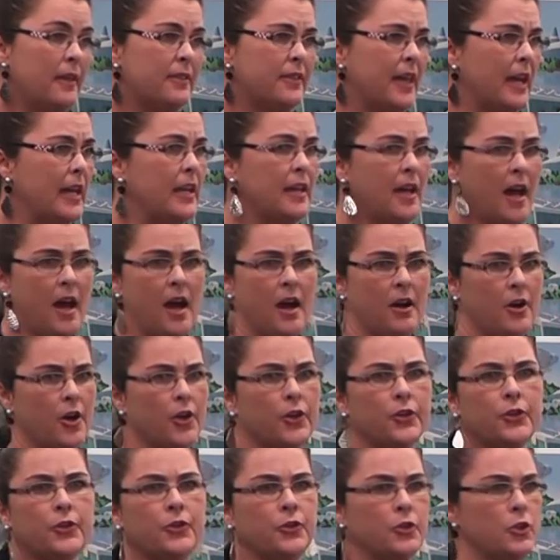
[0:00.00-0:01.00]
They are a
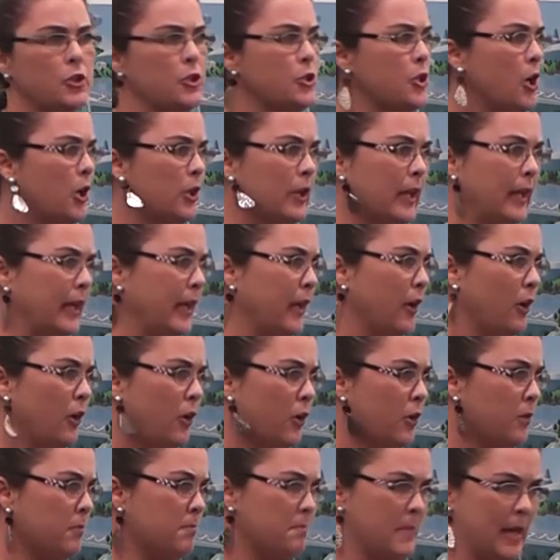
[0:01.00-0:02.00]
huge holiday
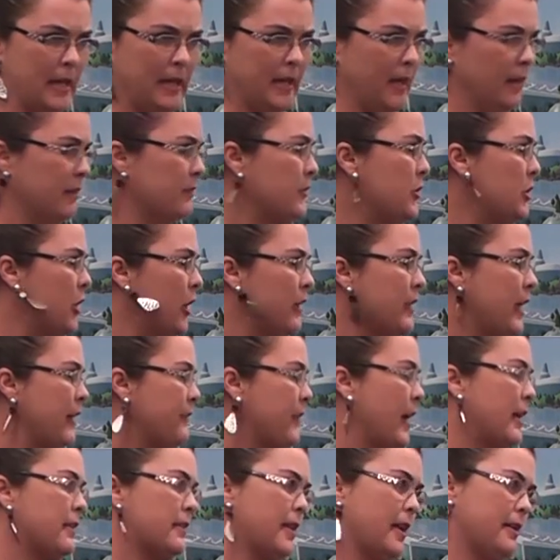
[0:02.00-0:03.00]
home mecca. You know, they've
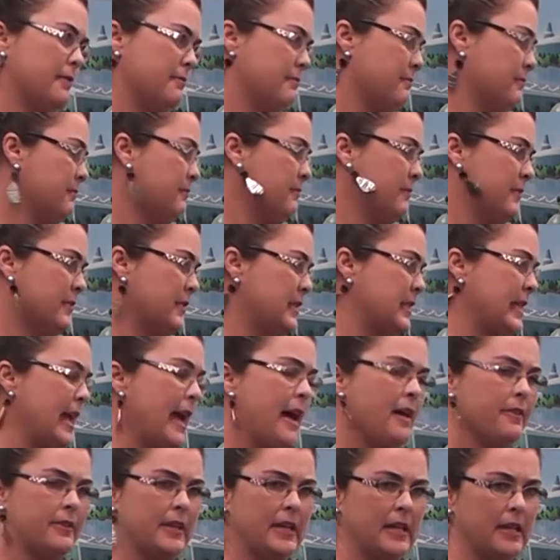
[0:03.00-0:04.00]
had that
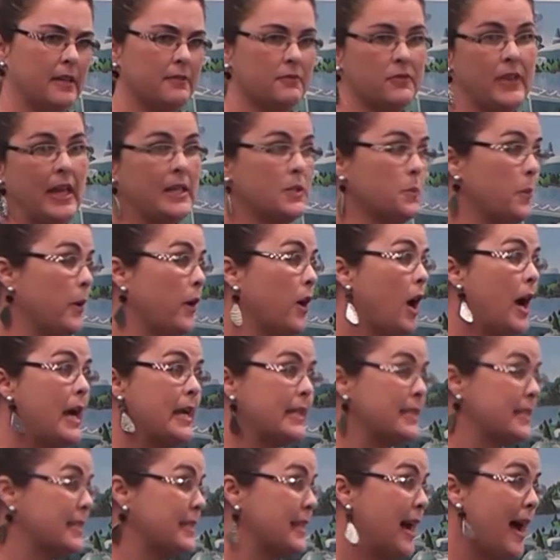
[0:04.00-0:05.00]
down there, that's where
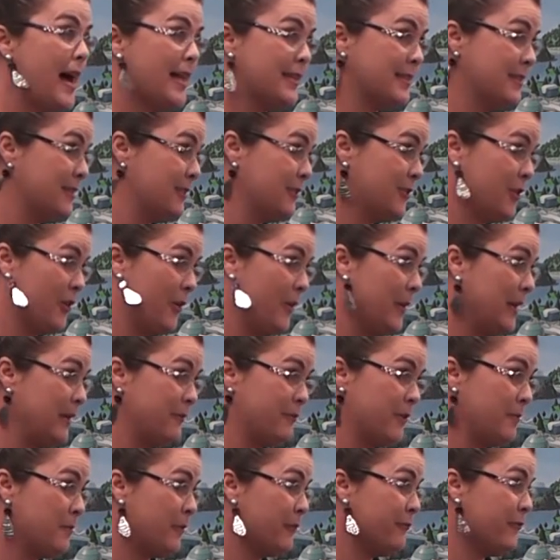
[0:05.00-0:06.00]
I started going
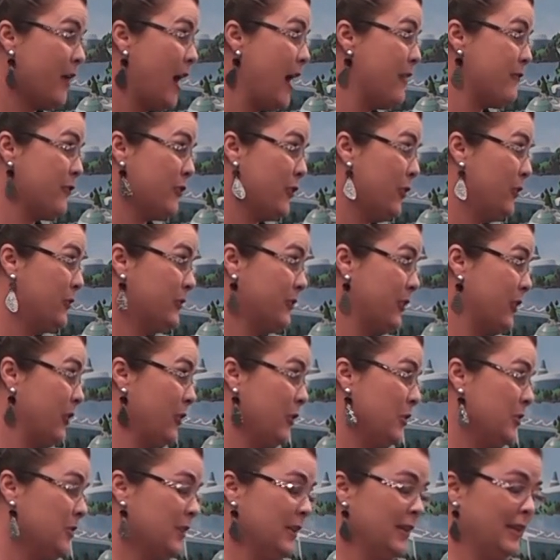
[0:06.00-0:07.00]
from a five-year-old
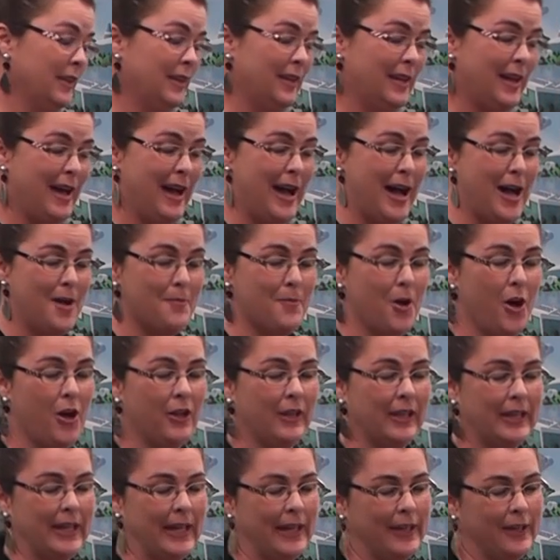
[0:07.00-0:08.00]
girl um,
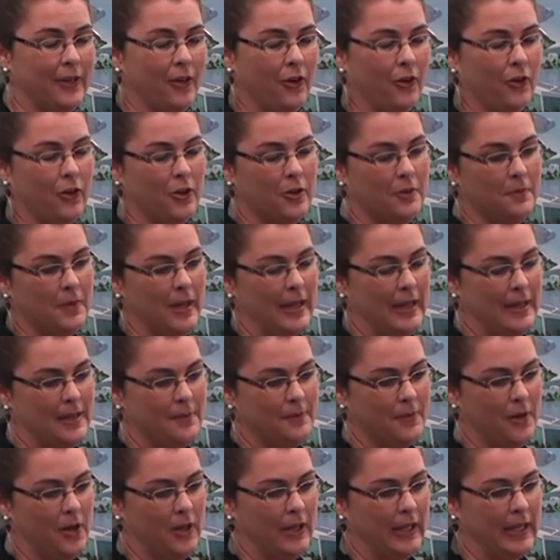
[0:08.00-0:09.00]
holidaying home, uh,
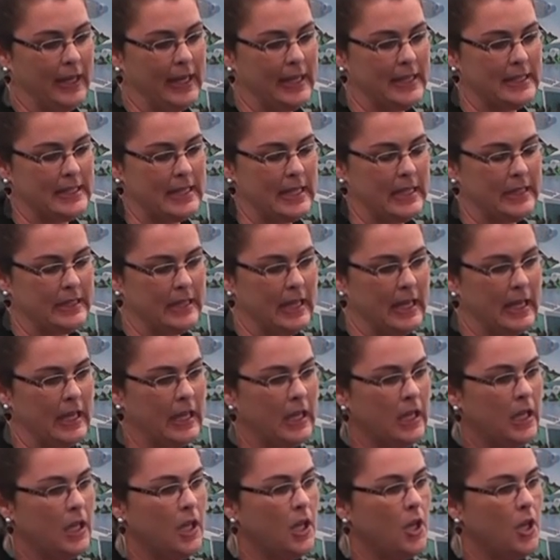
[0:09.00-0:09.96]
holidaying down there.